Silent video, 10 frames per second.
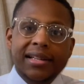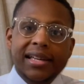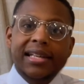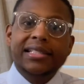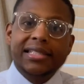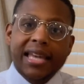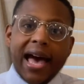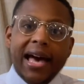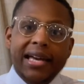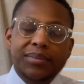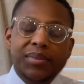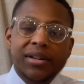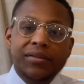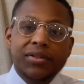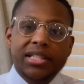It's time
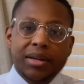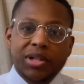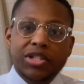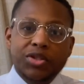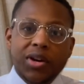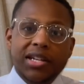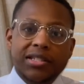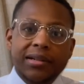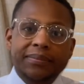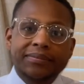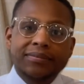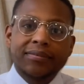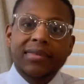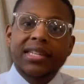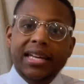for demonstration.
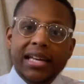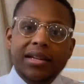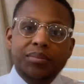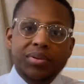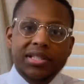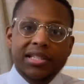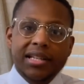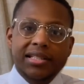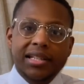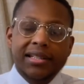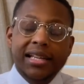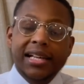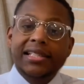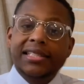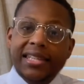Get in position,
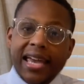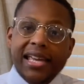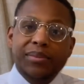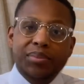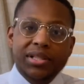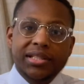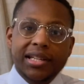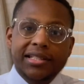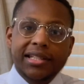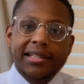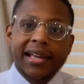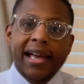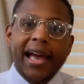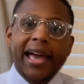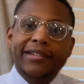stay in position,
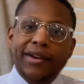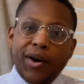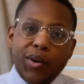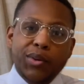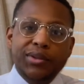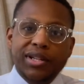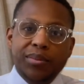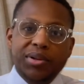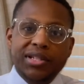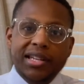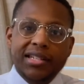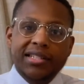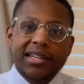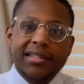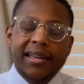and own your
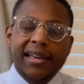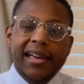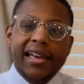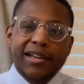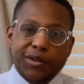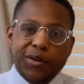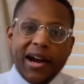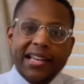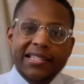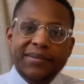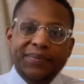position in Christ.